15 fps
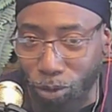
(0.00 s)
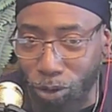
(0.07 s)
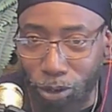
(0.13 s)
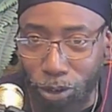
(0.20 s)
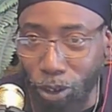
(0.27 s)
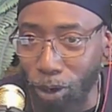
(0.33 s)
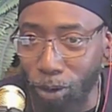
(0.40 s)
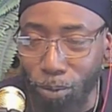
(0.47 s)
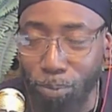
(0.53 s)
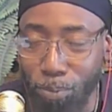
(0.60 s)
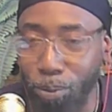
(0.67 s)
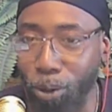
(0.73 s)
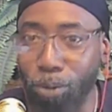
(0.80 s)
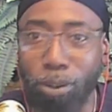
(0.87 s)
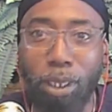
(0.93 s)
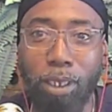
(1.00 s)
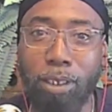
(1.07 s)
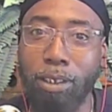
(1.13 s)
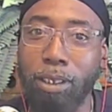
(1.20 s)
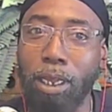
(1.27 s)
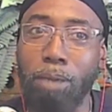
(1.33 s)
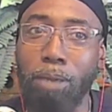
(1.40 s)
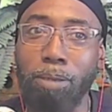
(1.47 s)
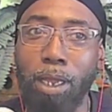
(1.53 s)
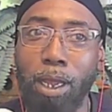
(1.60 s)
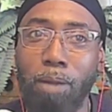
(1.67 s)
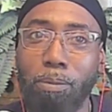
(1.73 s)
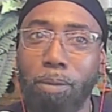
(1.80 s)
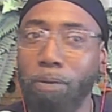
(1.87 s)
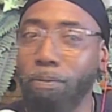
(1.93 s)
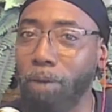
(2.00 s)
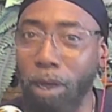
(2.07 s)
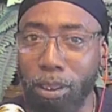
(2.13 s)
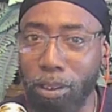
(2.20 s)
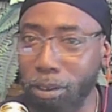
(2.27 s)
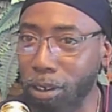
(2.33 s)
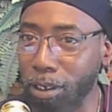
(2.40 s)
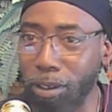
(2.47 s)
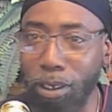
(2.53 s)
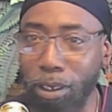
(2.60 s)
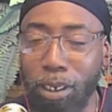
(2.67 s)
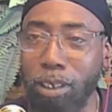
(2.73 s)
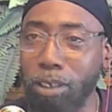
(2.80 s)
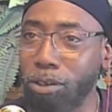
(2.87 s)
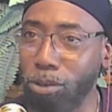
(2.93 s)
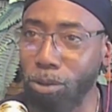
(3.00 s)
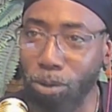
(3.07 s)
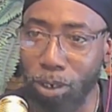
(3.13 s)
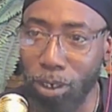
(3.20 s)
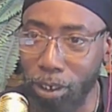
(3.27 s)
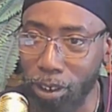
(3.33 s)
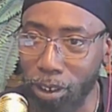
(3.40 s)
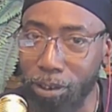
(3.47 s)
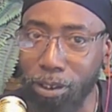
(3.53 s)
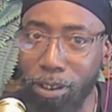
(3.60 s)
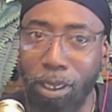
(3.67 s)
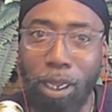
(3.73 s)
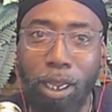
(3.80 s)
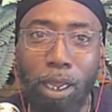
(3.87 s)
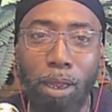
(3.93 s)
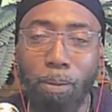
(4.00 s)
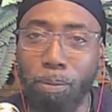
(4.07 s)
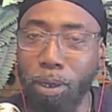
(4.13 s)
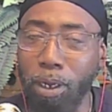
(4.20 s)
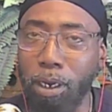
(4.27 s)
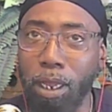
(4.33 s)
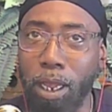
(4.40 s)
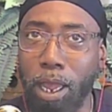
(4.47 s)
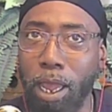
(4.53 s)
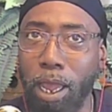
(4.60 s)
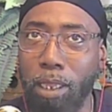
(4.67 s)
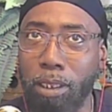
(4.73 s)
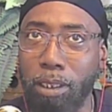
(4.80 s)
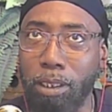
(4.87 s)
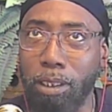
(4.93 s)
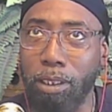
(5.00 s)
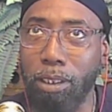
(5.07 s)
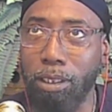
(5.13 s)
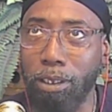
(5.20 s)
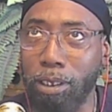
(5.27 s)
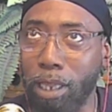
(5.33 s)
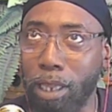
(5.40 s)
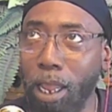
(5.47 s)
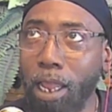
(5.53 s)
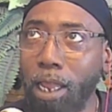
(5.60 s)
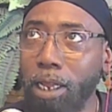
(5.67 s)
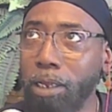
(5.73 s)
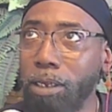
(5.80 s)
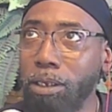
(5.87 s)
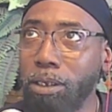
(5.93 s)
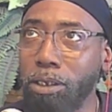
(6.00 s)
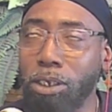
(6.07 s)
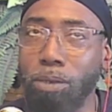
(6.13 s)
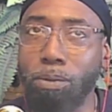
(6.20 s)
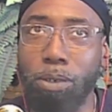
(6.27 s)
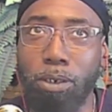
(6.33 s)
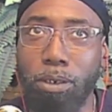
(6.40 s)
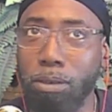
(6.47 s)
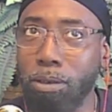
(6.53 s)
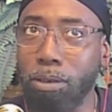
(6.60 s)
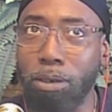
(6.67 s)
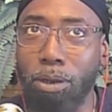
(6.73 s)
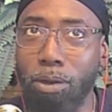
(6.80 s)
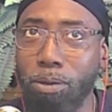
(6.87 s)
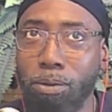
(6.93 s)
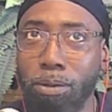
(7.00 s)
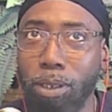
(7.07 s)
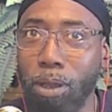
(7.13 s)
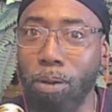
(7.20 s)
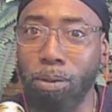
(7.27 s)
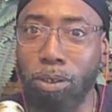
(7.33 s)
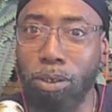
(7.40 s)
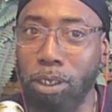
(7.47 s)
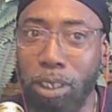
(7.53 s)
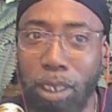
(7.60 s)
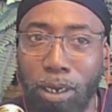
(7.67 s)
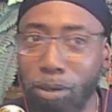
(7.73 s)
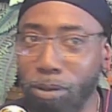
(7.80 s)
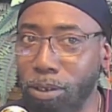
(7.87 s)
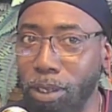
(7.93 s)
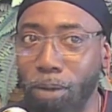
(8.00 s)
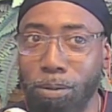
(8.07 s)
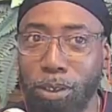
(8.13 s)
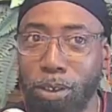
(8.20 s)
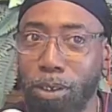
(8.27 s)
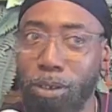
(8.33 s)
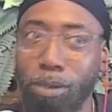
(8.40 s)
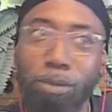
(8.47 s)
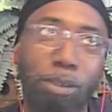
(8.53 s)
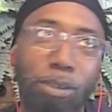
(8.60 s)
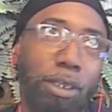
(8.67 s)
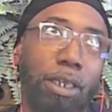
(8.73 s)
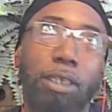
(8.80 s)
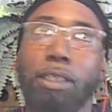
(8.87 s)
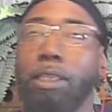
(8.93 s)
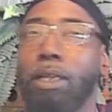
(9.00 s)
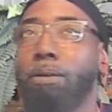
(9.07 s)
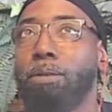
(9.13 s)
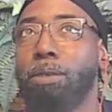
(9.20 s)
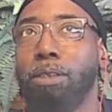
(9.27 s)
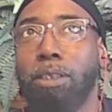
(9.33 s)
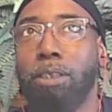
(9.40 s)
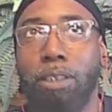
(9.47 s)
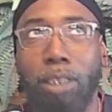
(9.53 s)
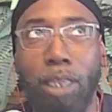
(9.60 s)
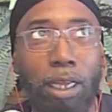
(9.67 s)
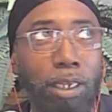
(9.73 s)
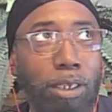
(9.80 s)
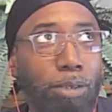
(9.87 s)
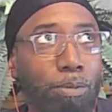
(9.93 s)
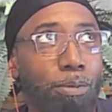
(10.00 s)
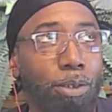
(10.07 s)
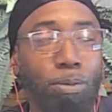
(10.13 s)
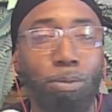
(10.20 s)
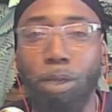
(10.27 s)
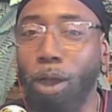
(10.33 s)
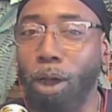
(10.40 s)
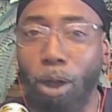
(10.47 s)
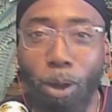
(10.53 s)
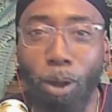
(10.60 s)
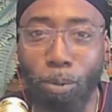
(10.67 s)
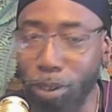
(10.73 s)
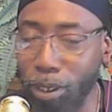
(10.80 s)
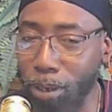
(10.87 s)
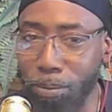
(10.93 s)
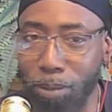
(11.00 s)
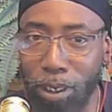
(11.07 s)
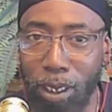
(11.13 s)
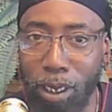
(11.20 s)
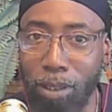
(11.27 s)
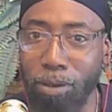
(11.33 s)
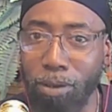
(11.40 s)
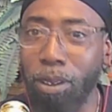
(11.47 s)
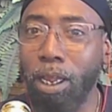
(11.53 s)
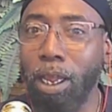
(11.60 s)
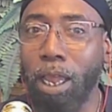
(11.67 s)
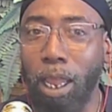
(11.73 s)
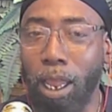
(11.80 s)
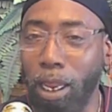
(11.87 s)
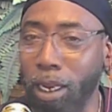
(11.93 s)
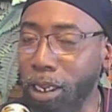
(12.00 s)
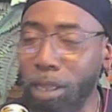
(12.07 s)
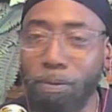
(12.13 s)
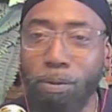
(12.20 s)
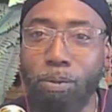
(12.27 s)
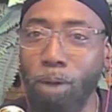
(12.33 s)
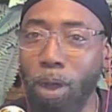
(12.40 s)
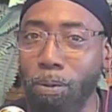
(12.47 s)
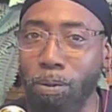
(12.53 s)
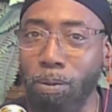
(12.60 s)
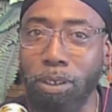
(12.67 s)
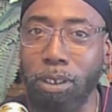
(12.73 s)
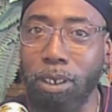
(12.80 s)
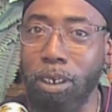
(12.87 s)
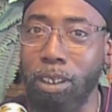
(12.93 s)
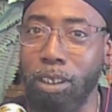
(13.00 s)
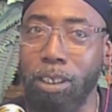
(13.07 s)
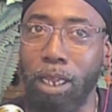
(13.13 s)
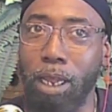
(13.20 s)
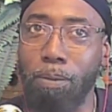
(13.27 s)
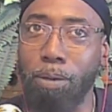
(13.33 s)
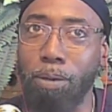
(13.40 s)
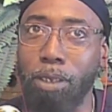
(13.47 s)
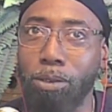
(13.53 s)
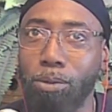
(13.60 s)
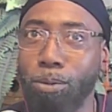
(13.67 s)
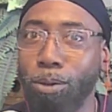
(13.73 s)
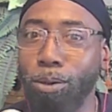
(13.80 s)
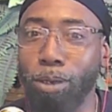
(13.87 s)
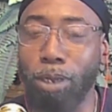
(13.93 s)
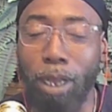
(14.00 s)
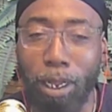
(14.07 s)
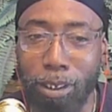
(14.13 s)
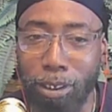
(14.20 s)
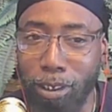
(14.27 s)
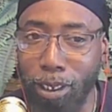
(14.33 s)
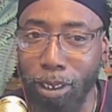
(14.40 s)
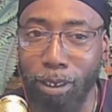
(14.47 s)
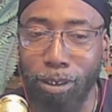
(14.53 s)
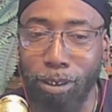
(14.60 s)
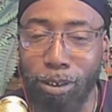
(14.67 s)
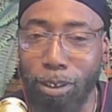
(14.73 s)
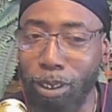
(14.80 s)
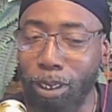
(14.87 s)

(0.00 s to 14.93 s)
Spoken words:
juggled both at the same time. My father, he's doing his, but at the day she would, there was dinners that was cooked on Sundays. There was things in which we all would come together, and even while we were sitting at the table, as the Word of God says,